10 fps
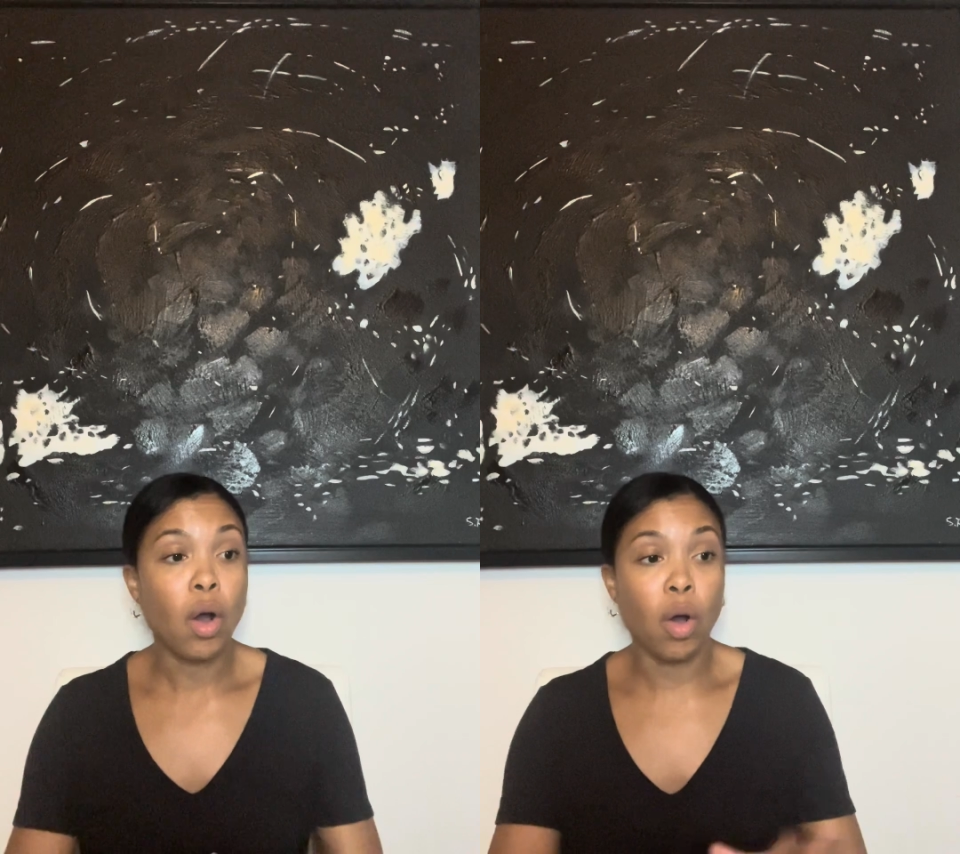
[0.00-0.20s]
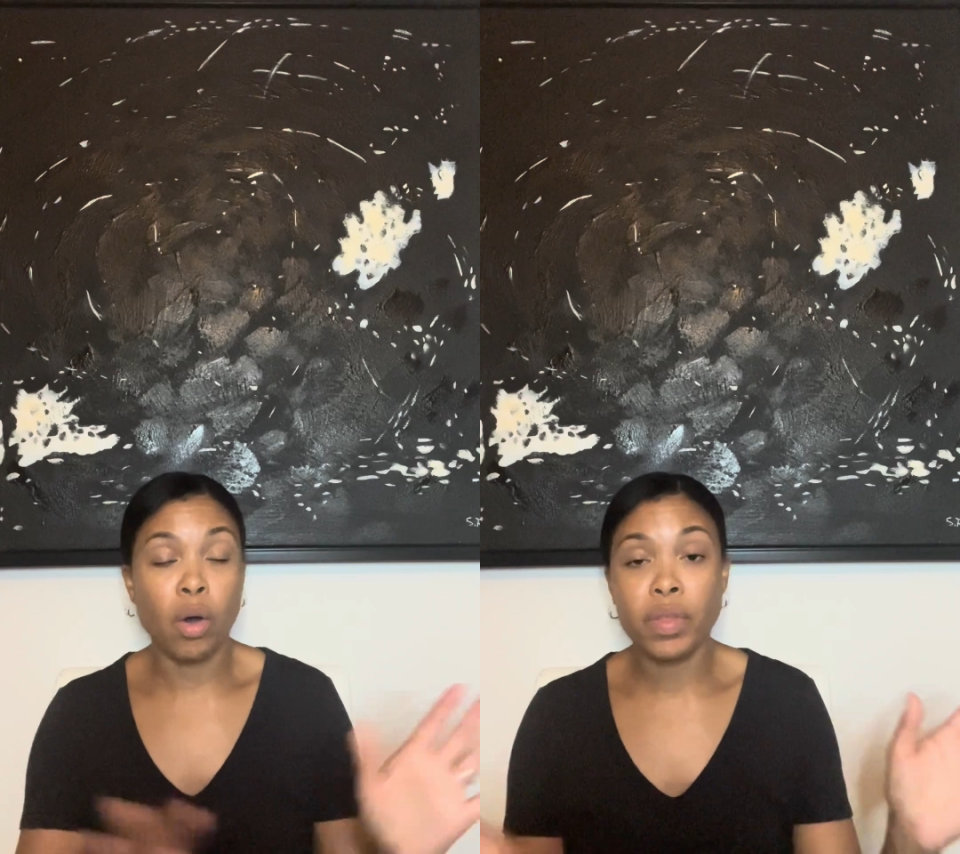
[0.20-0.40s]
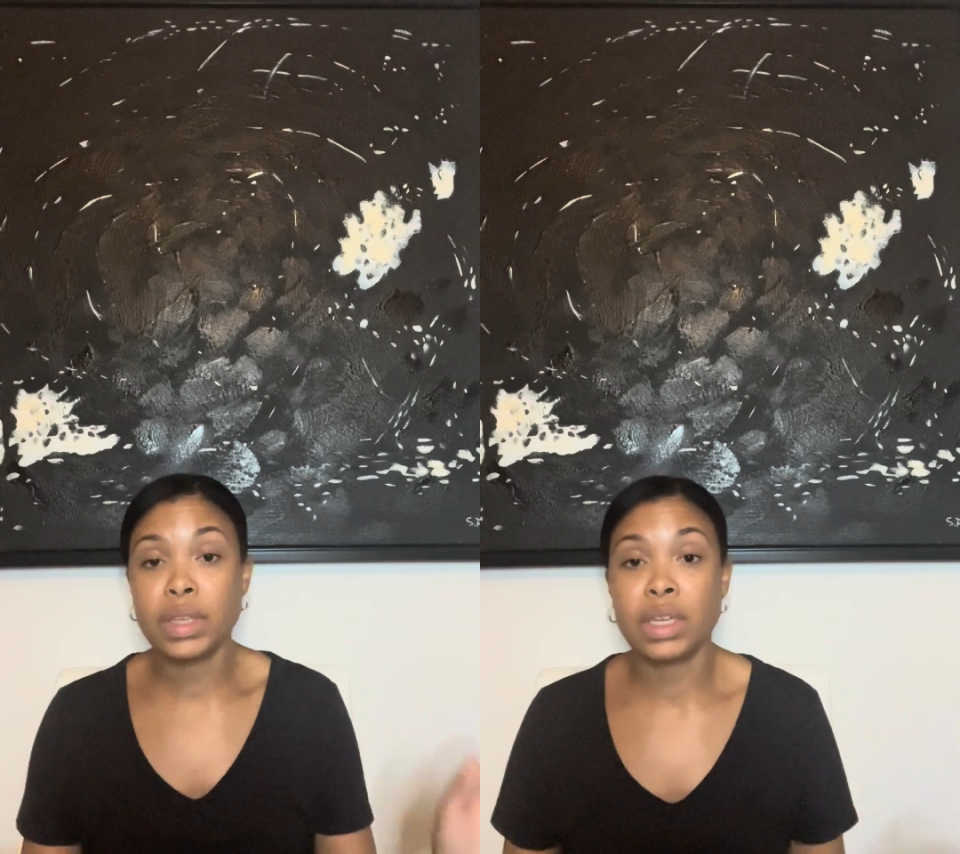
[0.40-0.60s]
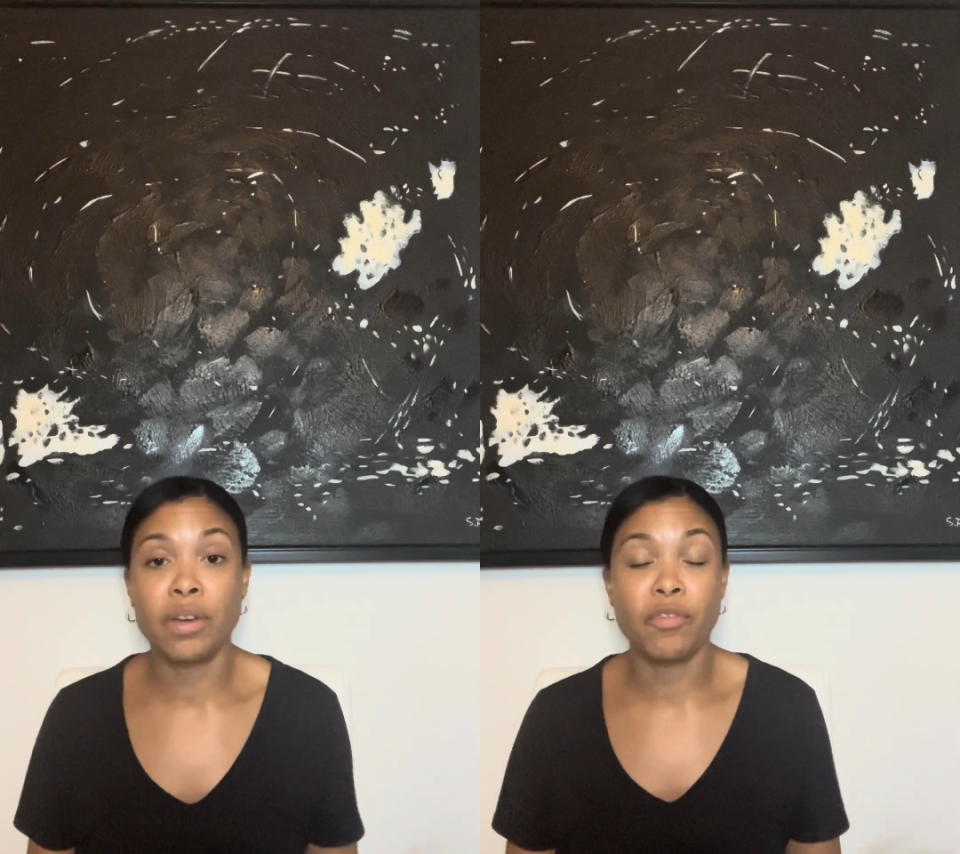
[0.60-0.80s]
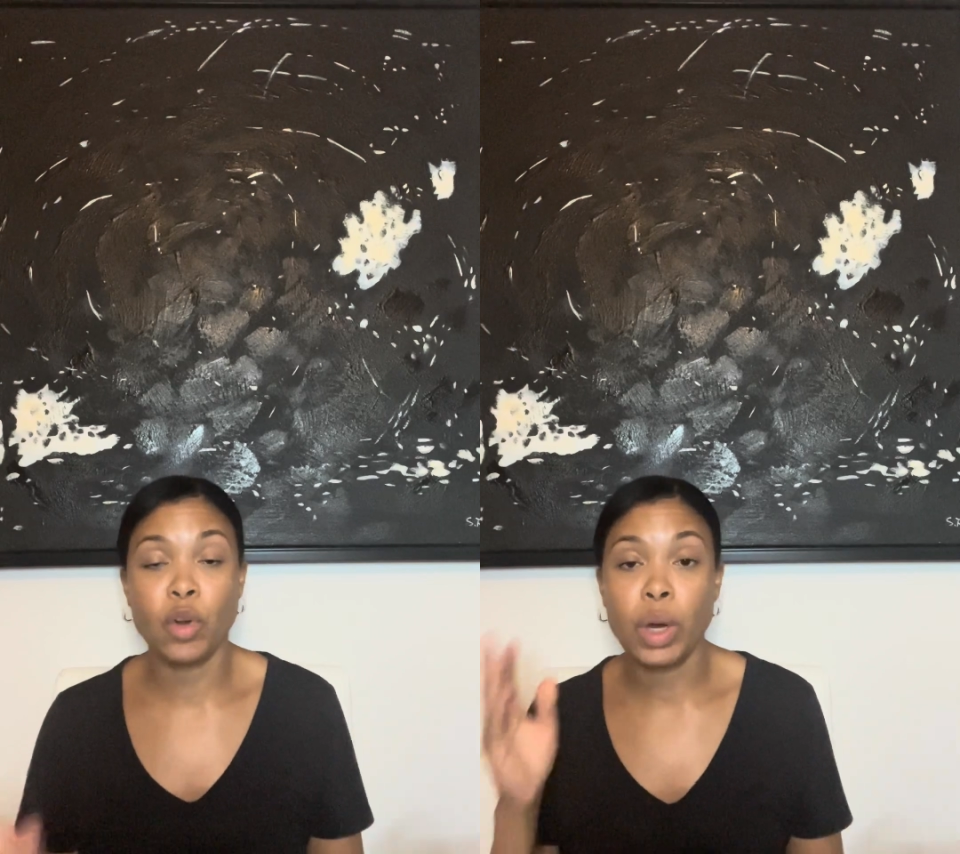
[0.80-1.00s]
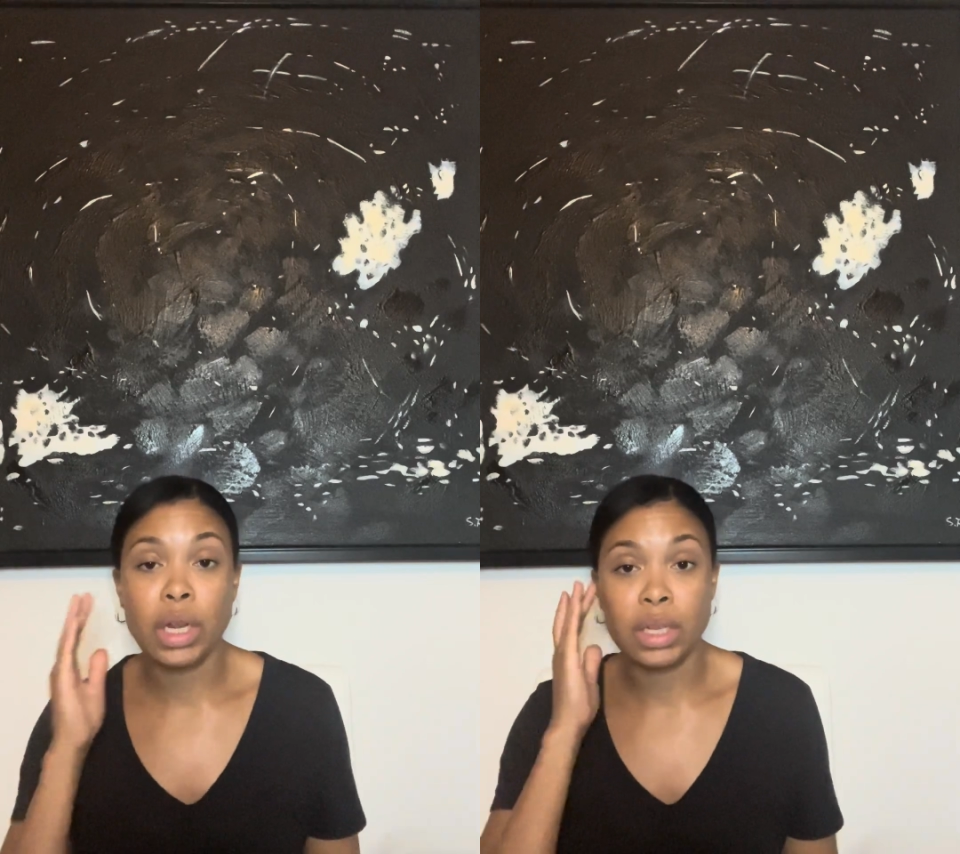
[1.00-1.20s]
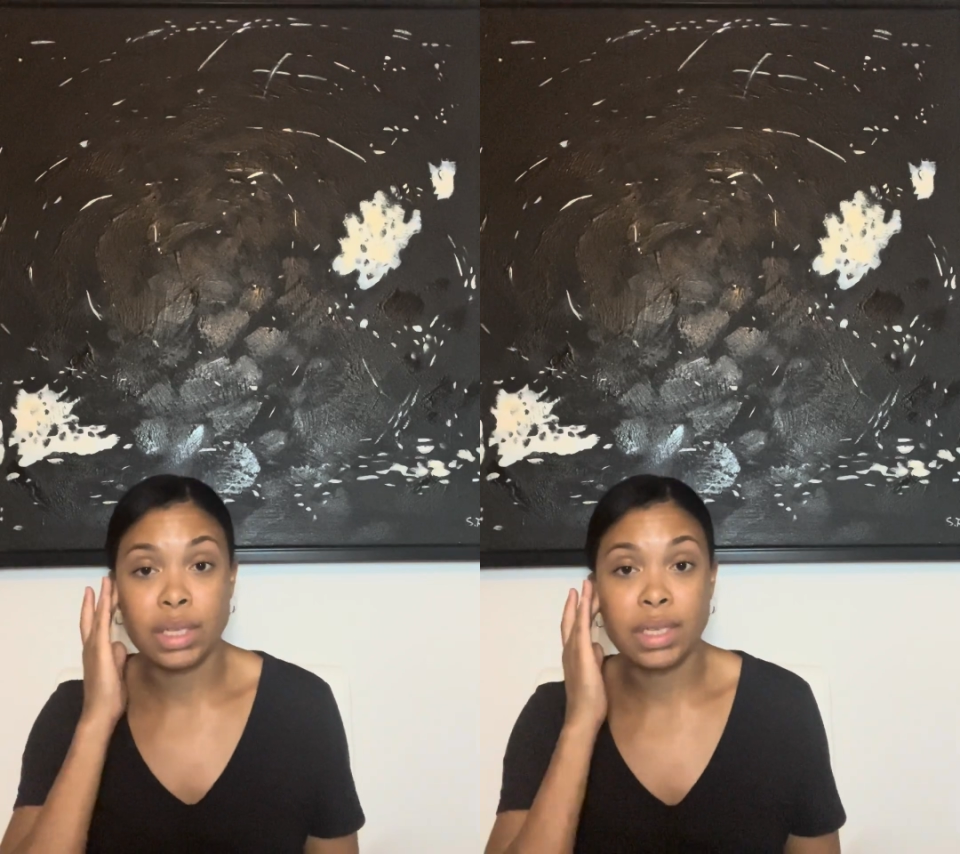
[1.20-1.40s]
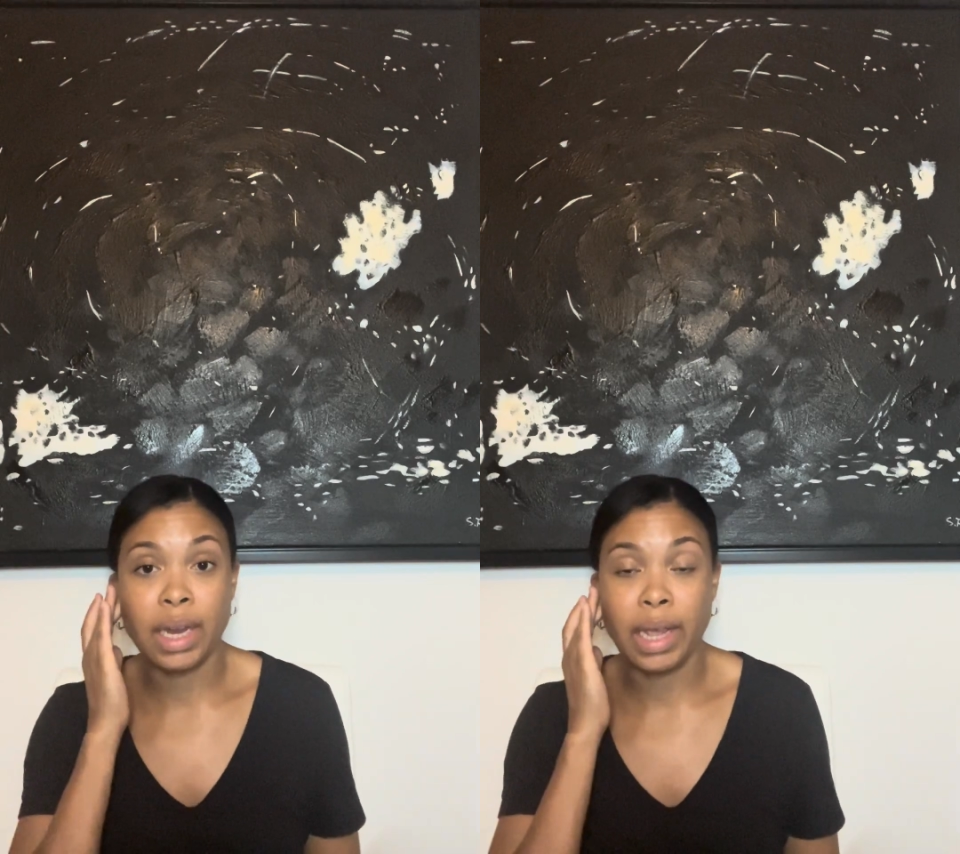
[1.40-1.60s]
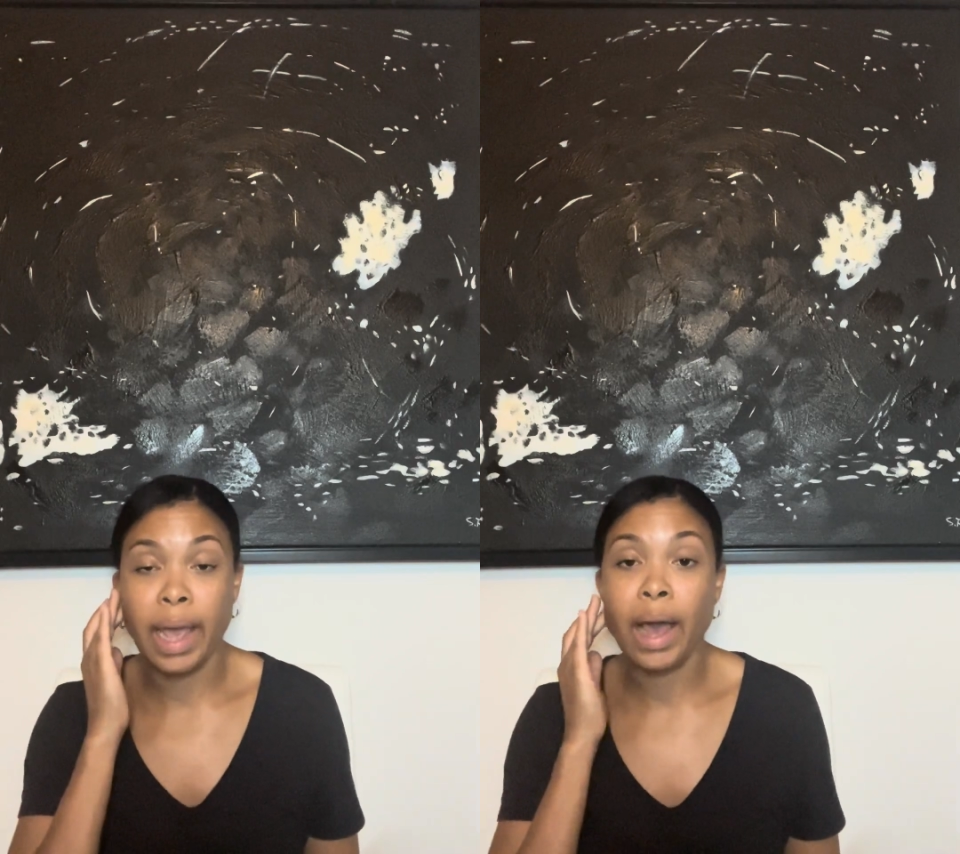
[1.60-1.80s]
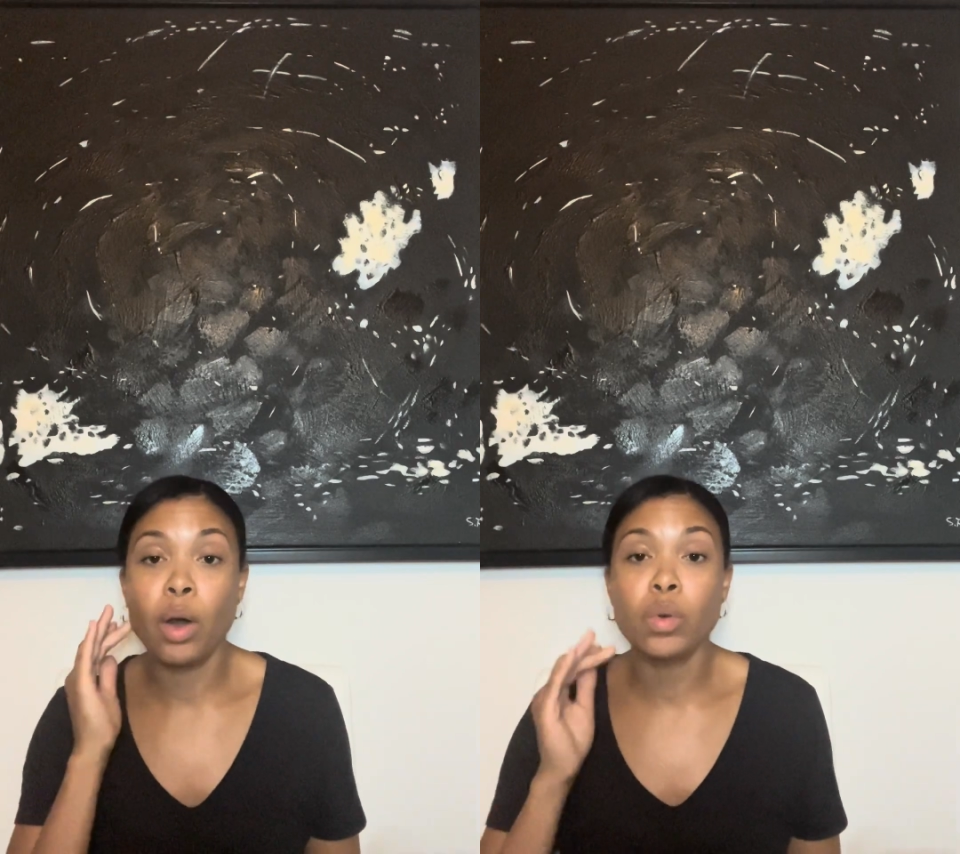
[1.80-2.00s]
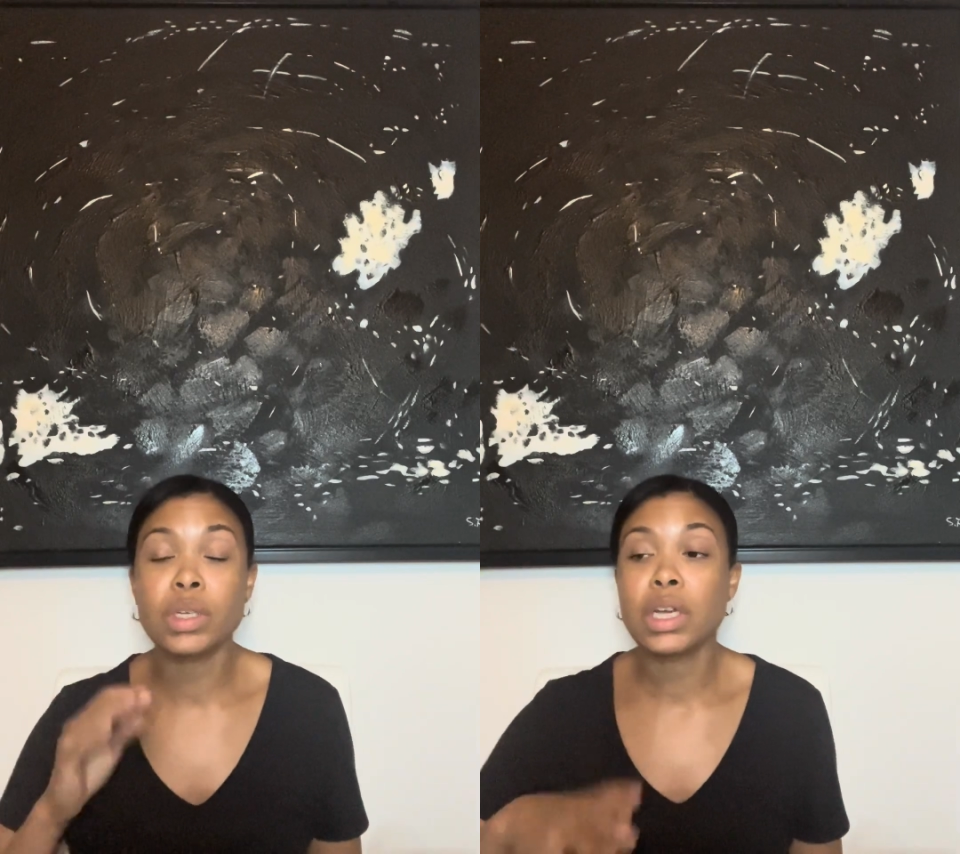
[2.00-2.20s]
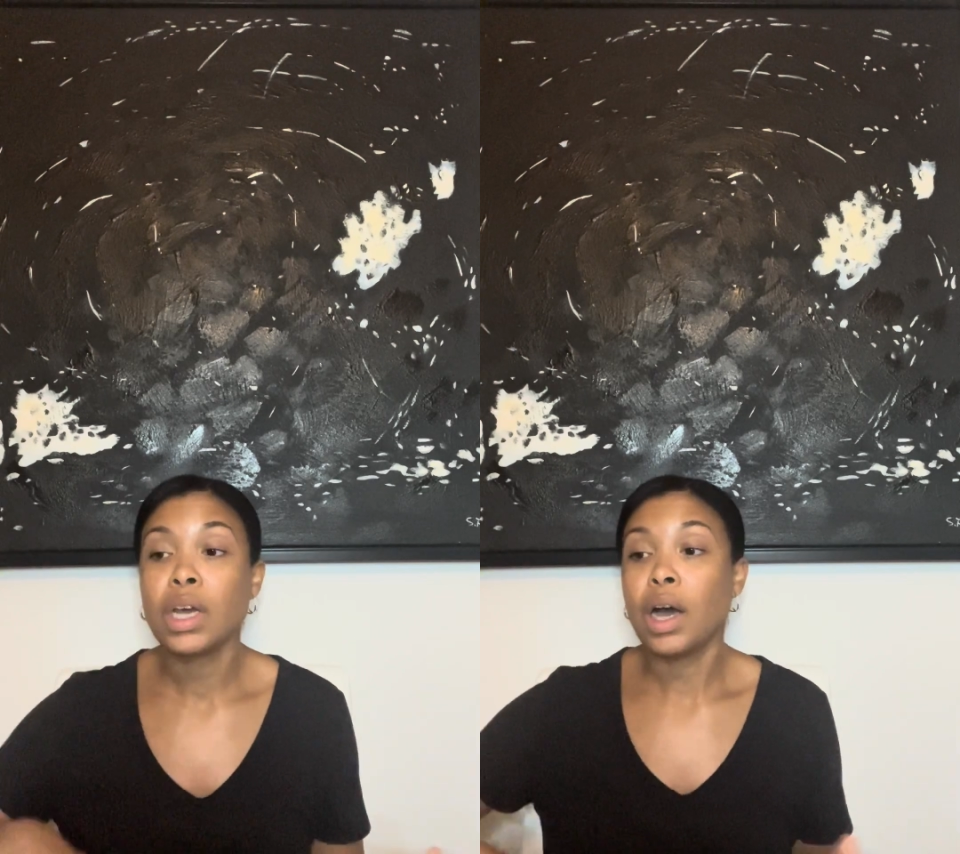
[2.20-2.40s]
All the stuff for it is setting out.